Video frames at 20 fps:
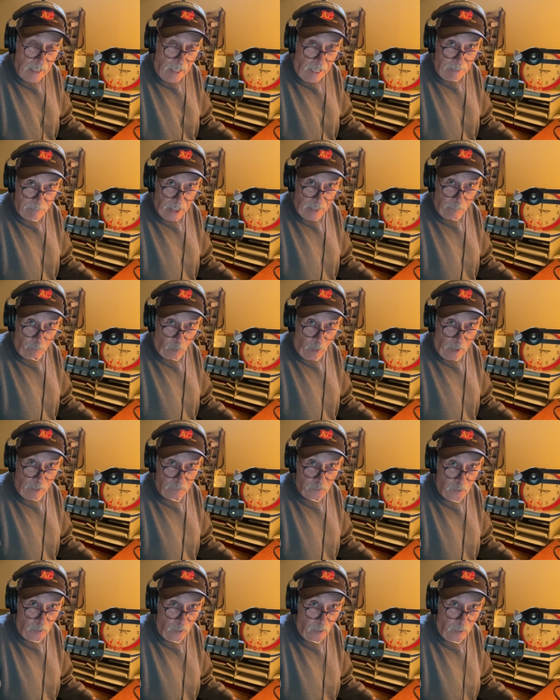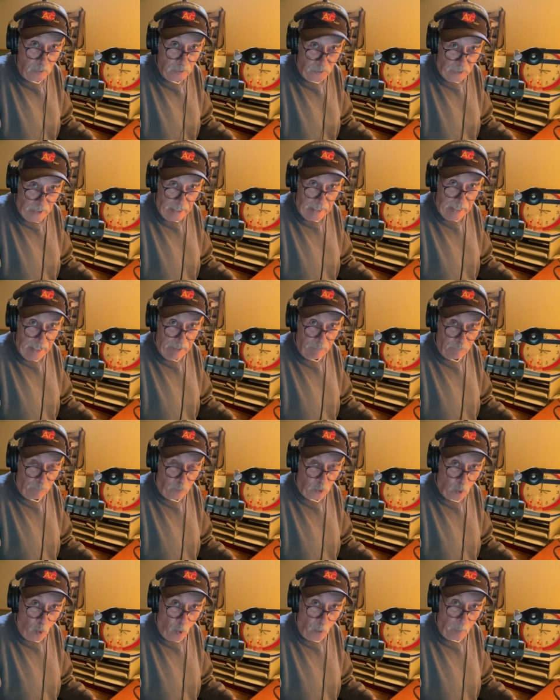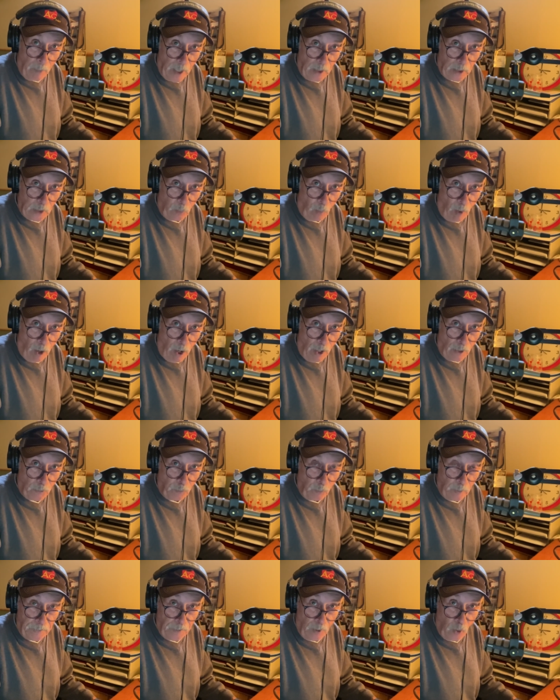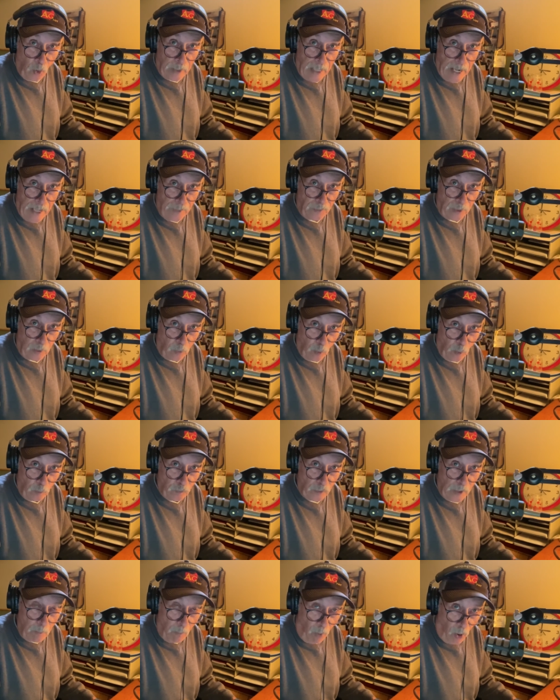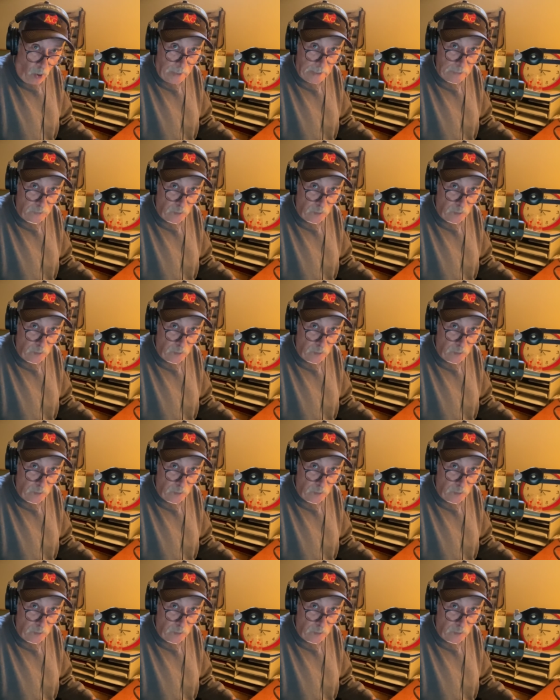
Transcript: I'm Dave Russell, sitting in for Kolt Buchenroth with a look at the closing markets